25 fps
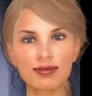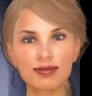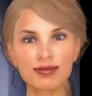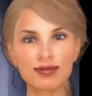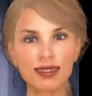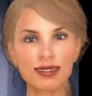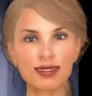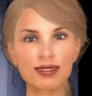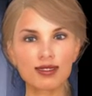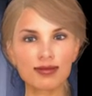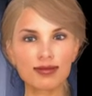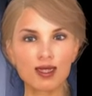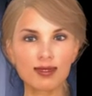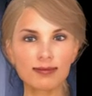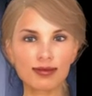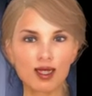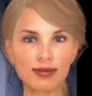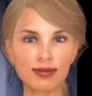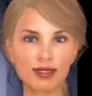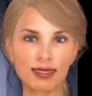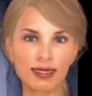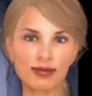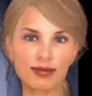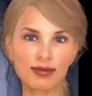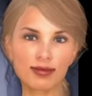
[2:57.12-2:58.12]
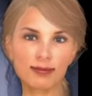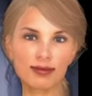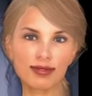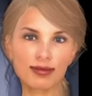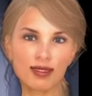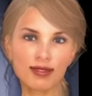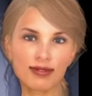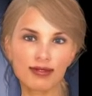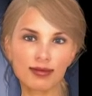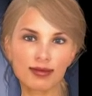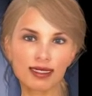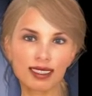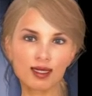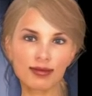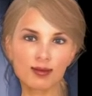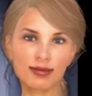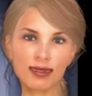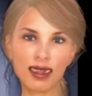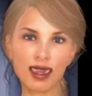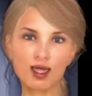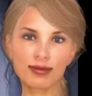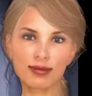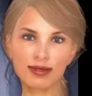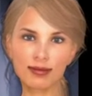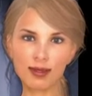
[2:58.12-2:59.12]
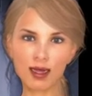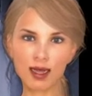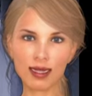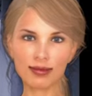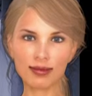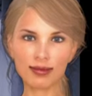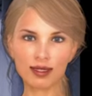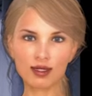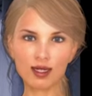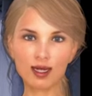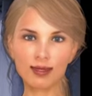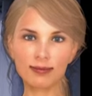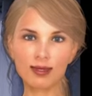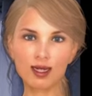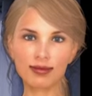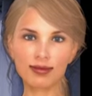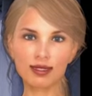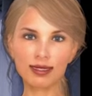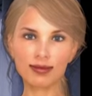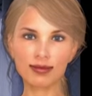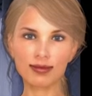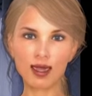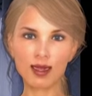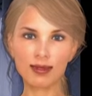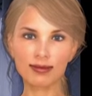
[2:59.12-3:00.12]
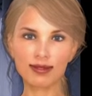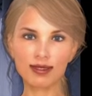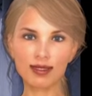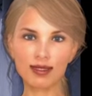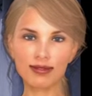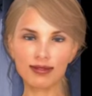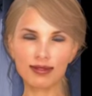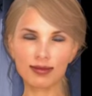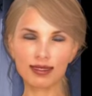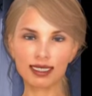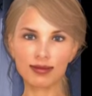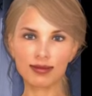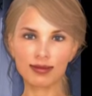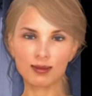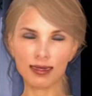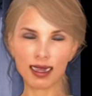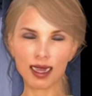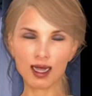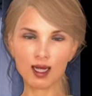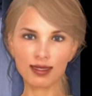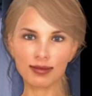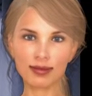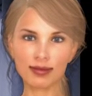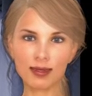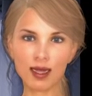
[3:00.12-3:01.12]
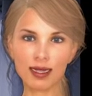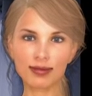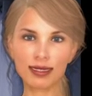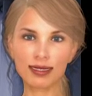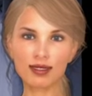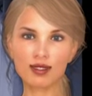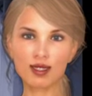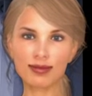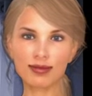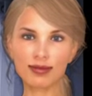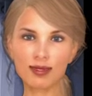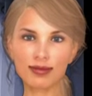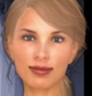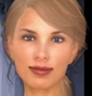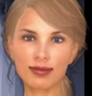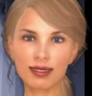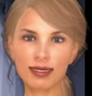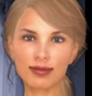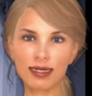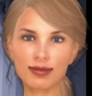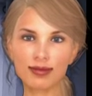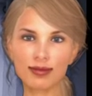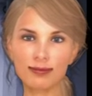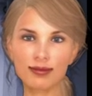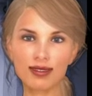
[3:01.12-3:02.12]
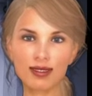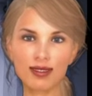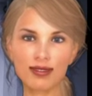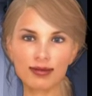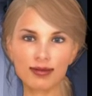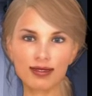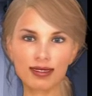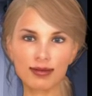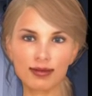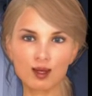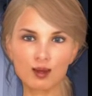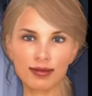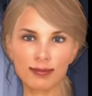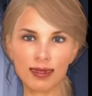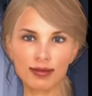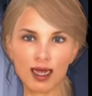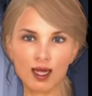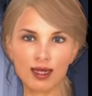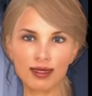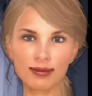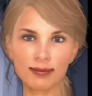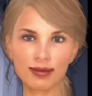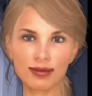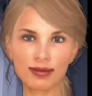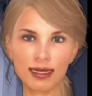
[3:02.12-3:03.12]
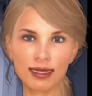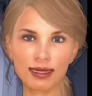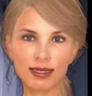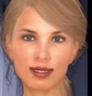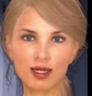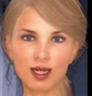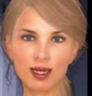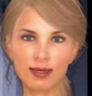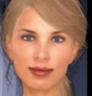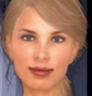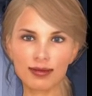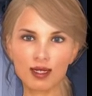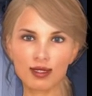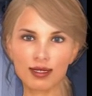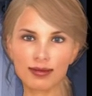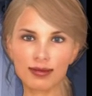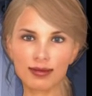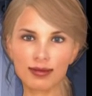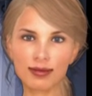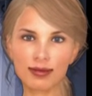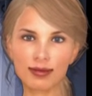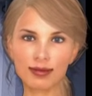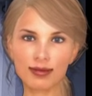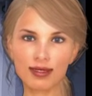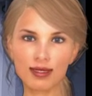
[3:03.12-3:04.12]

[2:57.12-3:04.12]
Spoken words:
One of the significant reasons you may be more vulnerable to illnesses during a pandemic is due to too much stress and not getting enough rest.